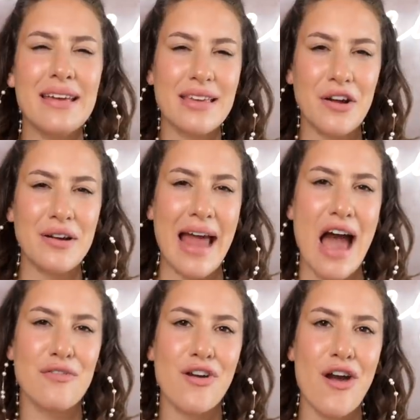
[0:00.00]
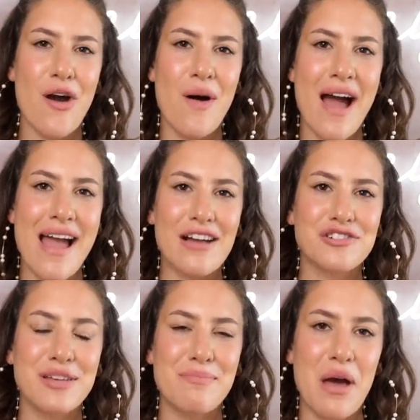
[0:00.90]
a year and a half ago, I
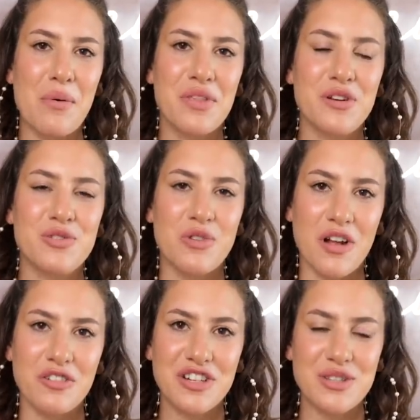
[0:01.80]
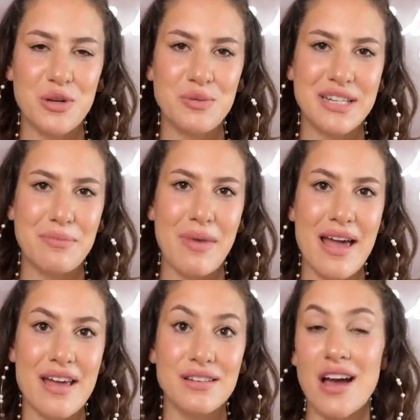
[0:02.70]
actually met with an astrologist who did
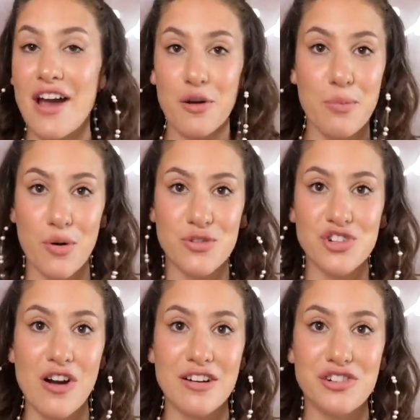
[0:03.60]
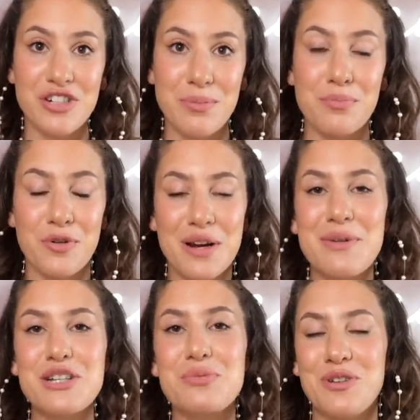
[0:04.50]
my entire birth chart and she pretty
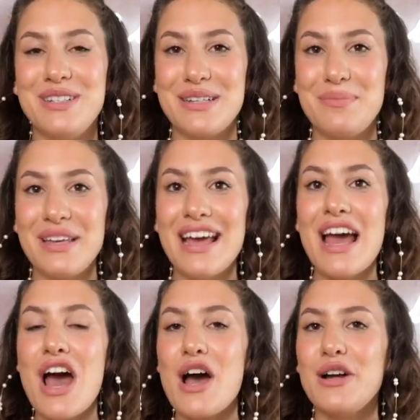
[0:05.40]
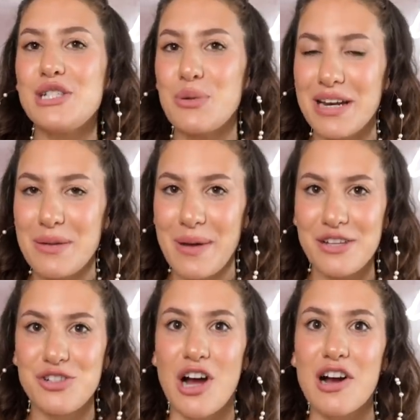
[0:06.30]
much printed me a 20
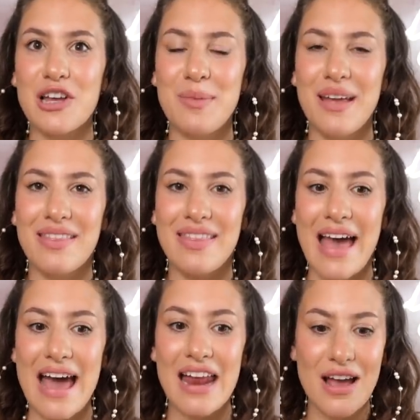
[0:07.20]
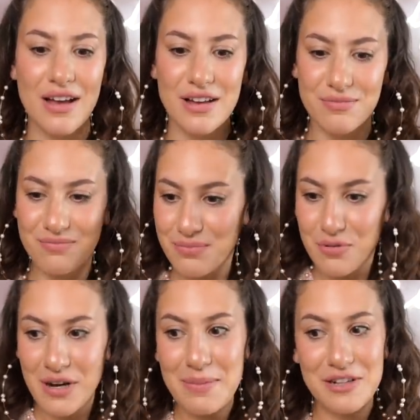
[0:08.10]
page document that
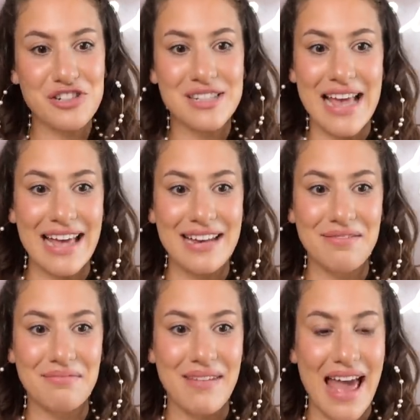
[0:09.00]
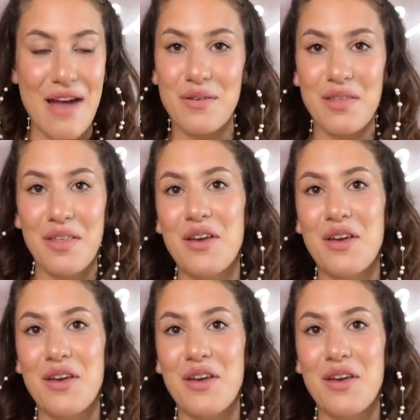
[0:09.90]
pretty much said everything